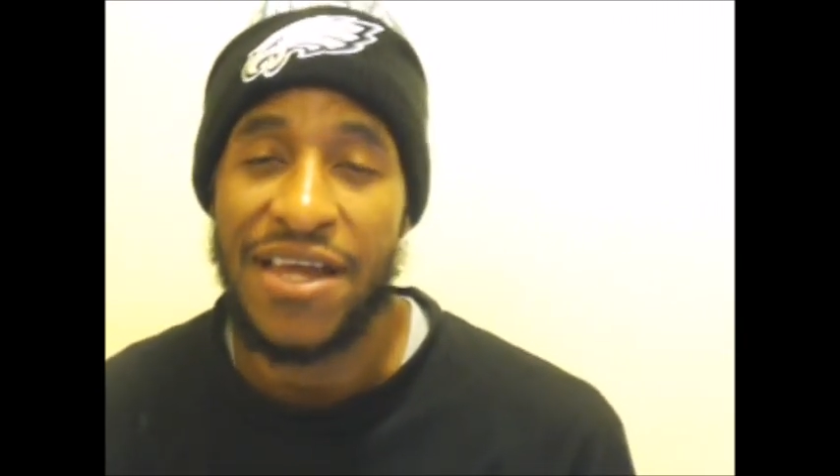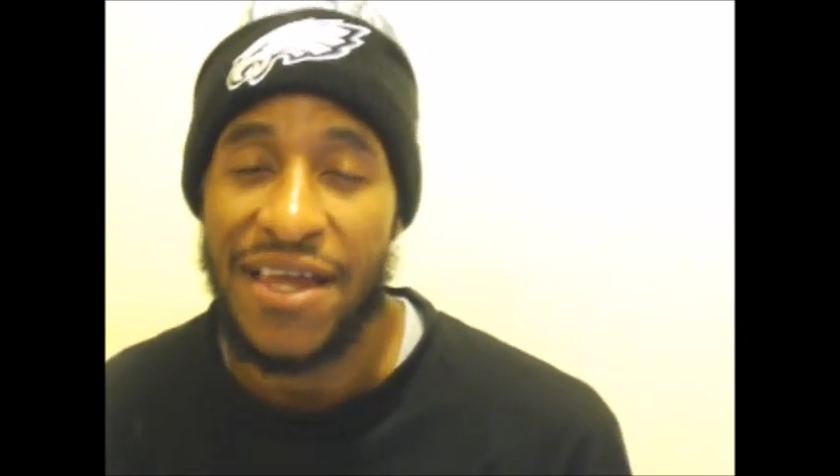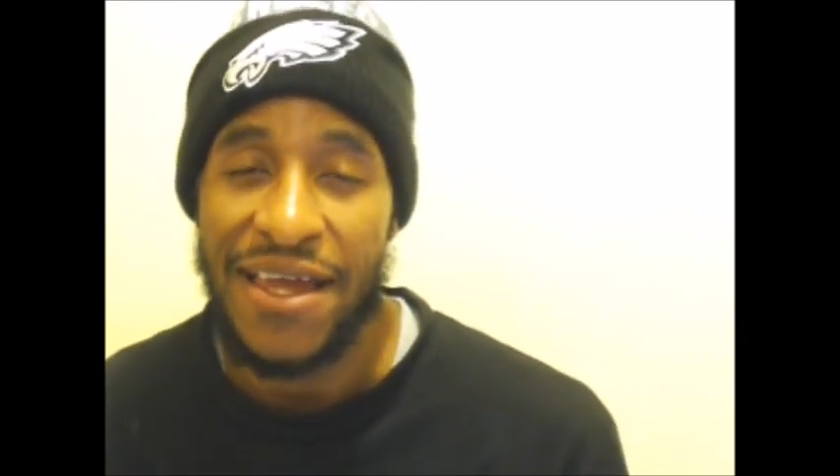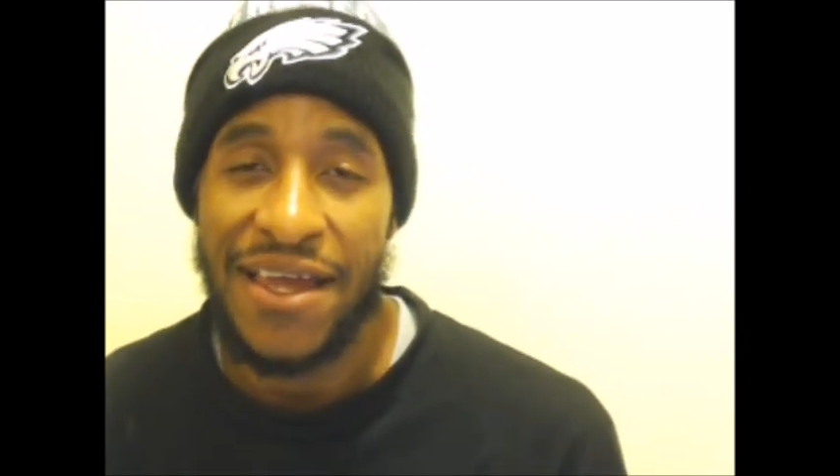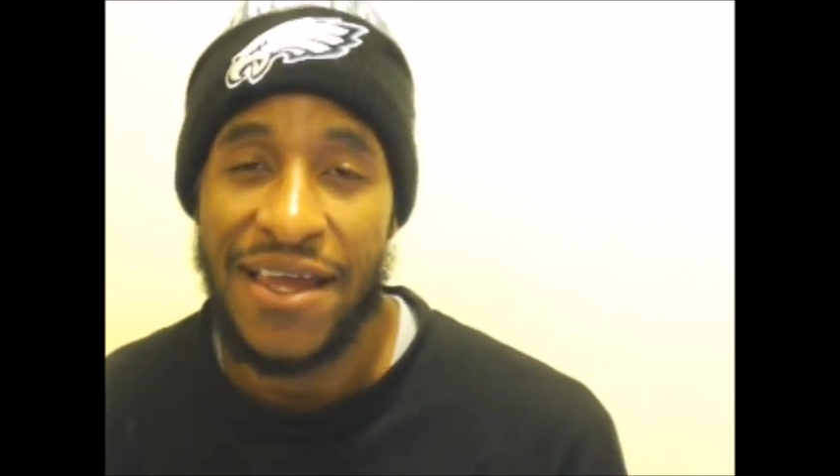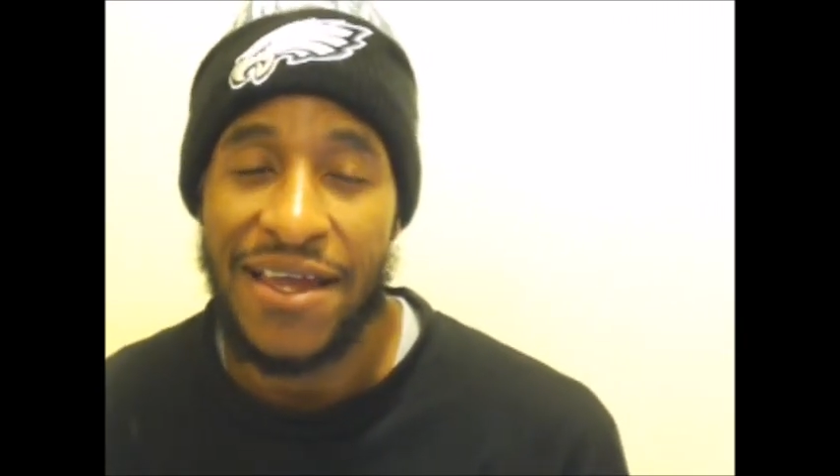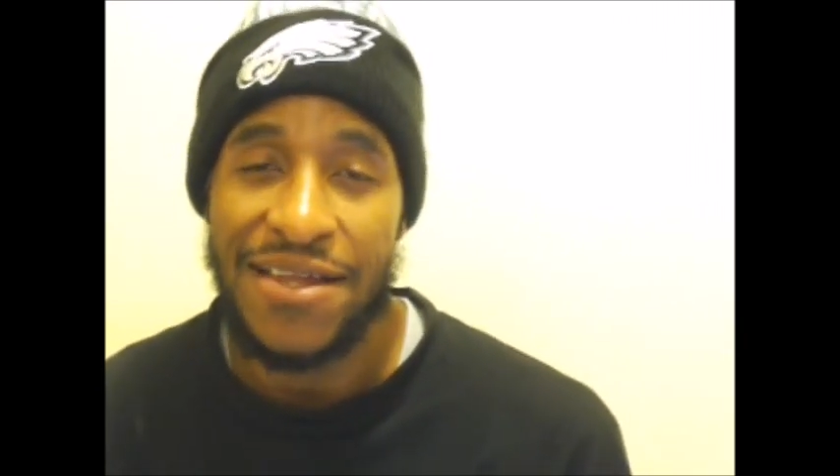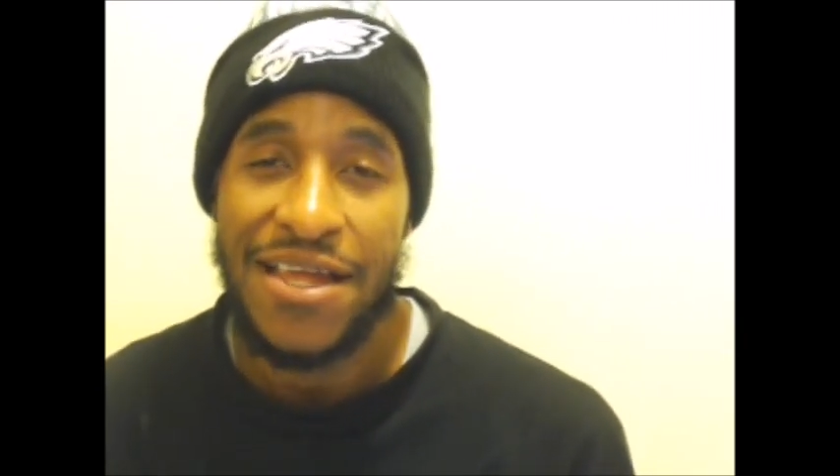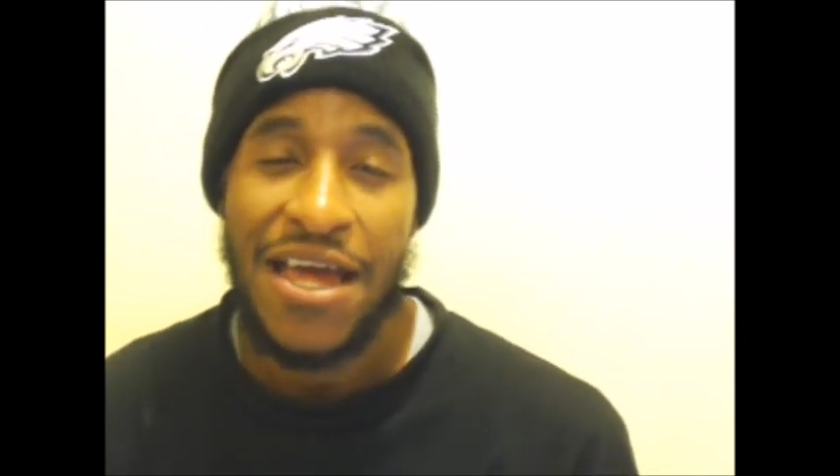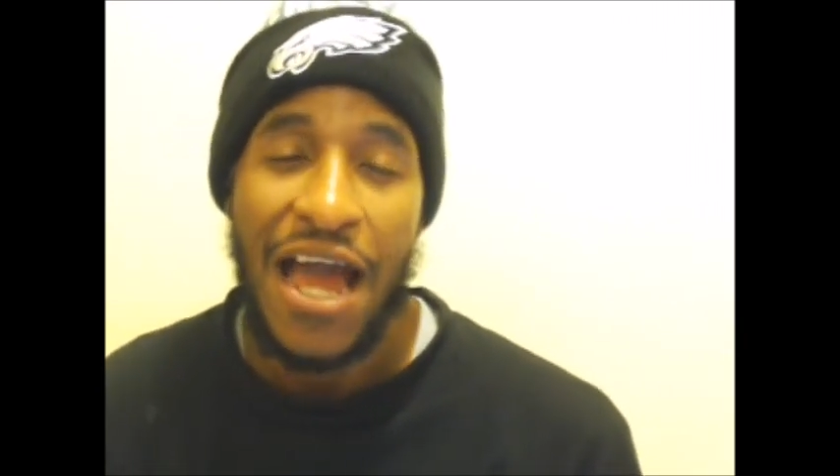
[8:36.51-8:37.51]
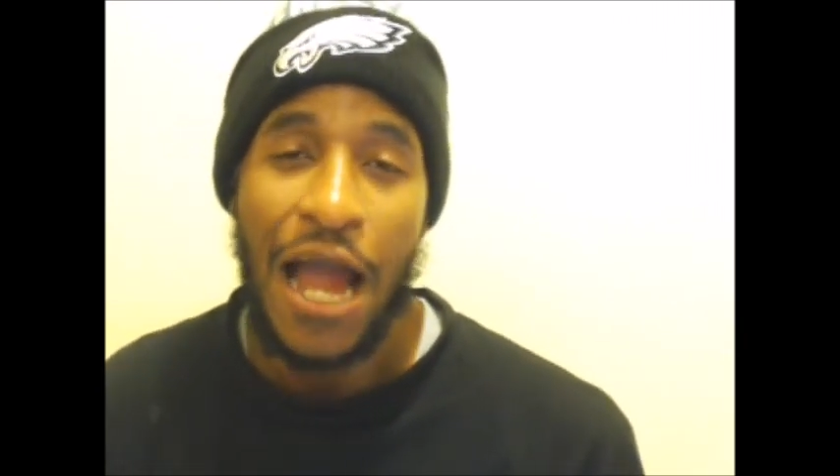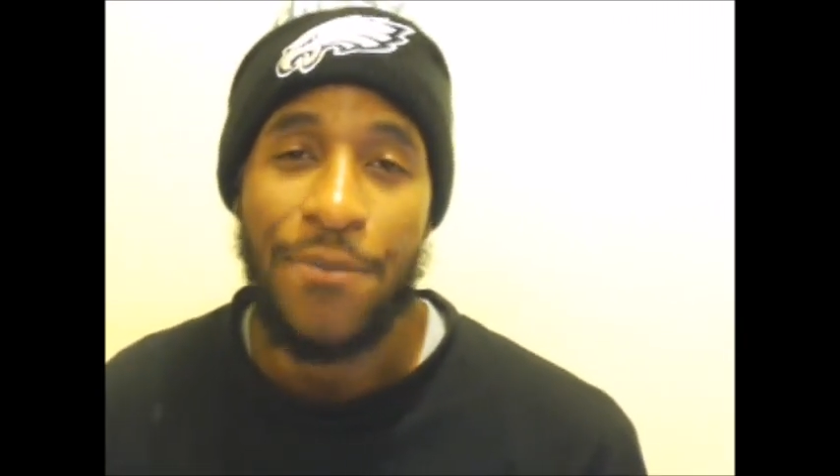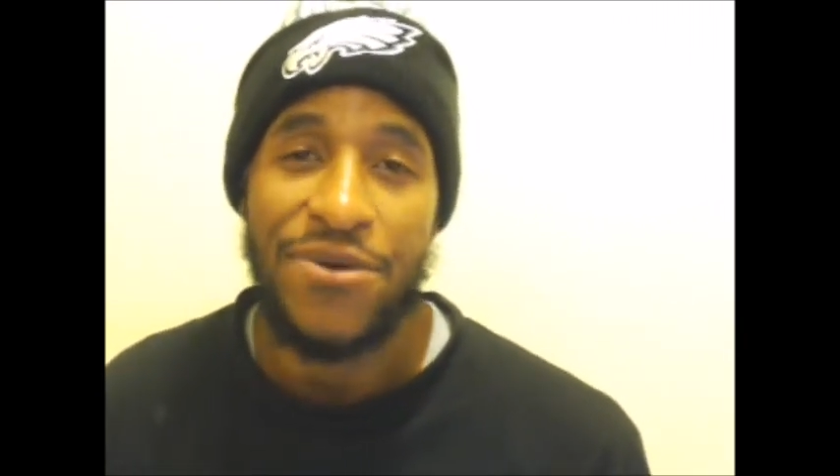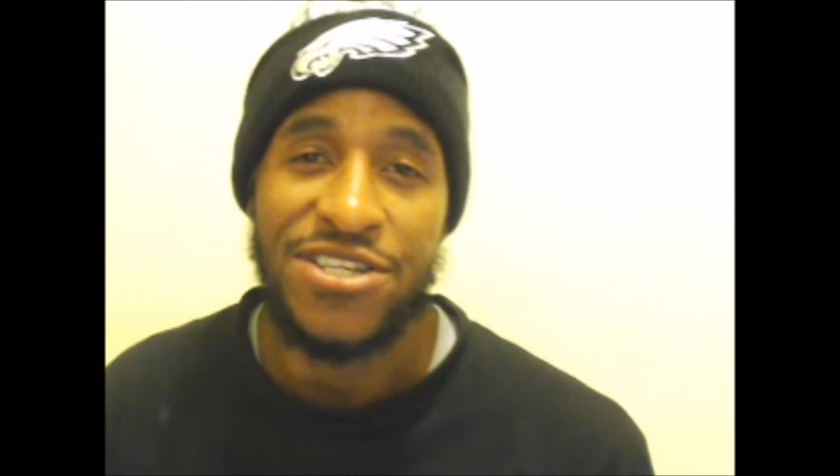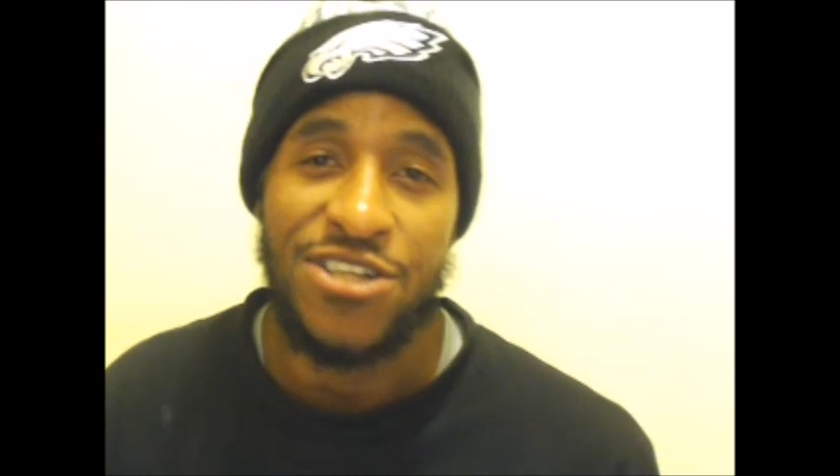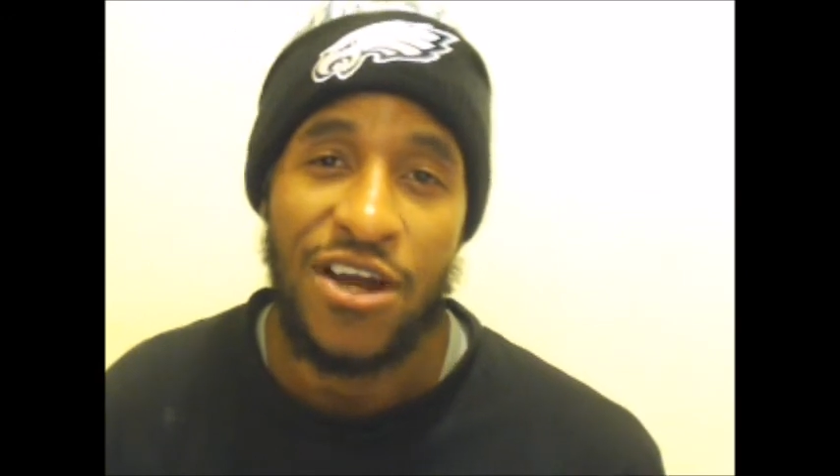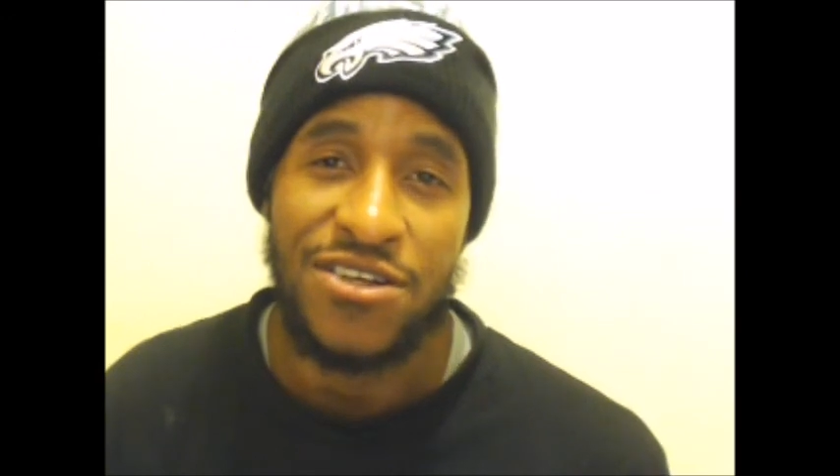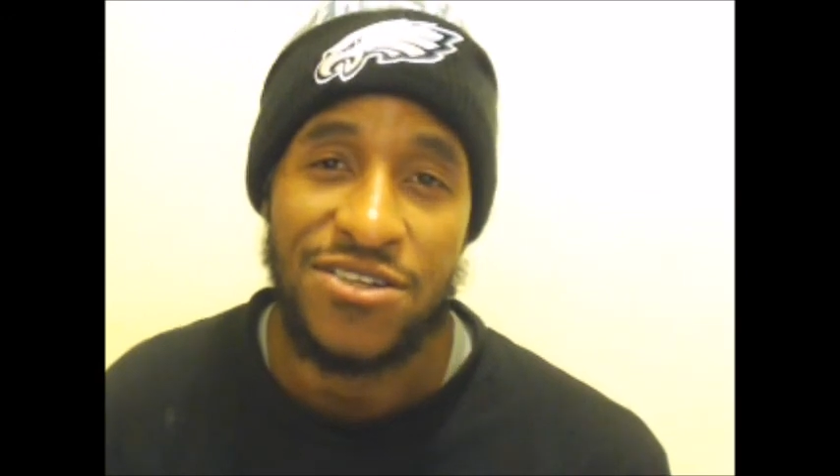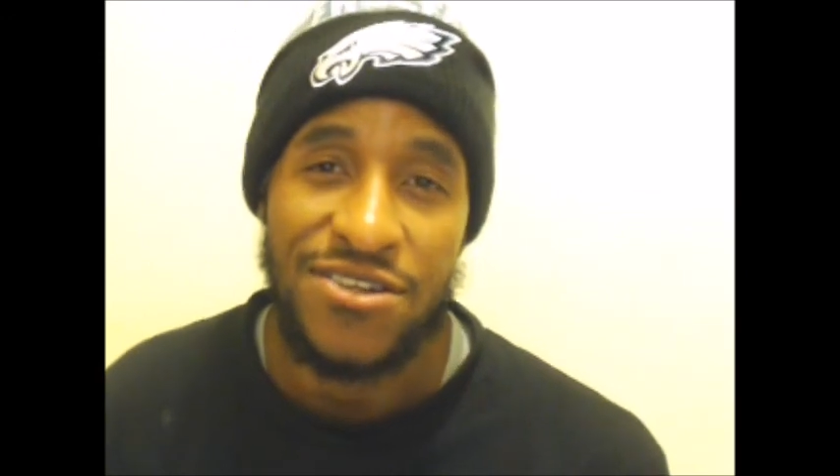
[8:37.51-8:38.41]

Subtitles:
And I appreciate